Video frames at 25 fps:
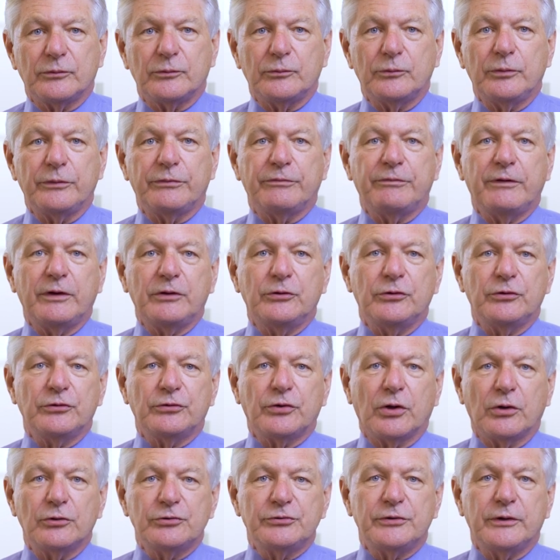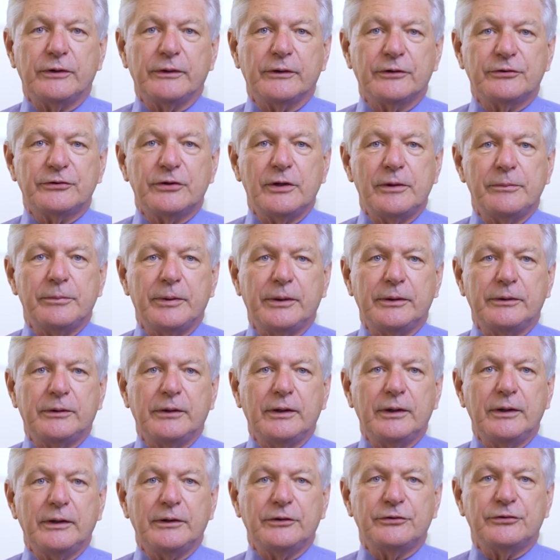with venues hosting the
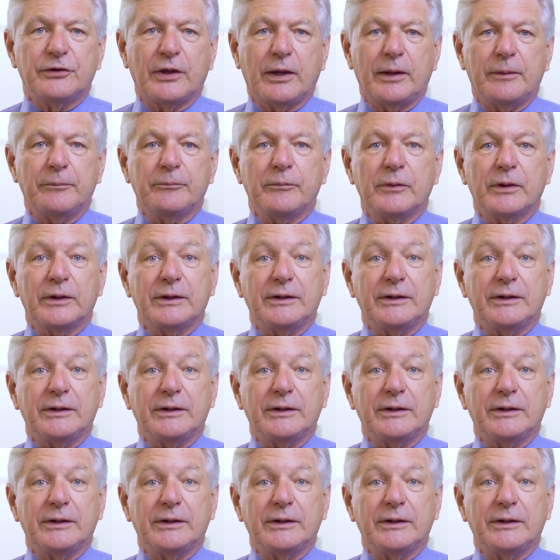CBT exam